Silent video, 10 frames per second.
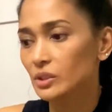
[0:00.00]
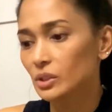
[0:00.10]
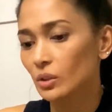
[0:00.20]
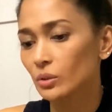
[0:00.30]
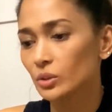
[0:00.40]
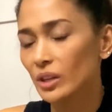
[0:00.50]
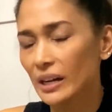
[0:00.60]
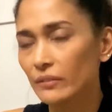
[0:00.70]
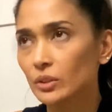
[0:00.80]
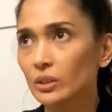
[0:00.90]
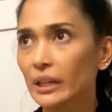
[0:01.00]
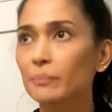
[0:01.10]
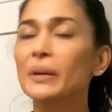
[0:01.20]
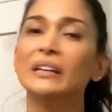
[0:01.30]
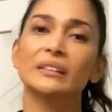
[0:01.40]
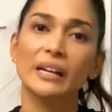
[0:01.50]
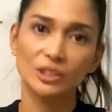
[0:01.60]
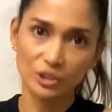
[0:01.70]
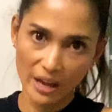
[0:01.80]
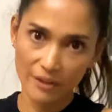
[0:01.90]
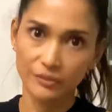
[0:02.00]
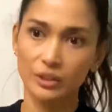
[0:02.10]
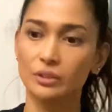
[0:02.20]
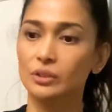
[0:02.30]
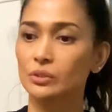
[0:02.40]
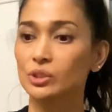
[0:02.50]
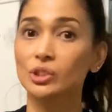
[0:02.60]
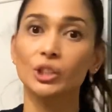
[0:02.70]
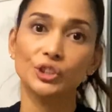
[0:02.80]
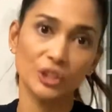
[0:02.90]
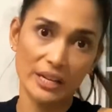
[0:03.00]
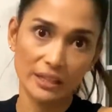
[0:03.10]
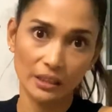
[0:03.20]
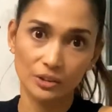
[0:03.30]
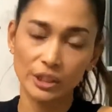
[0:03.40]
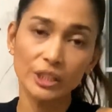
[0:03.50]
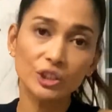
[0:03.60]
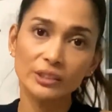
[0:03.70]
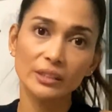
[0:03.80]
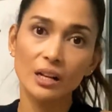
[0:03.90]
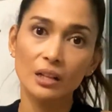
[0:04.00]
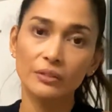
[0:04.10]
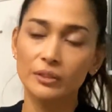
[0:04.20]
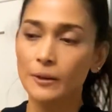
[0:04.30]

So you have to make an extra effort to start training yourself,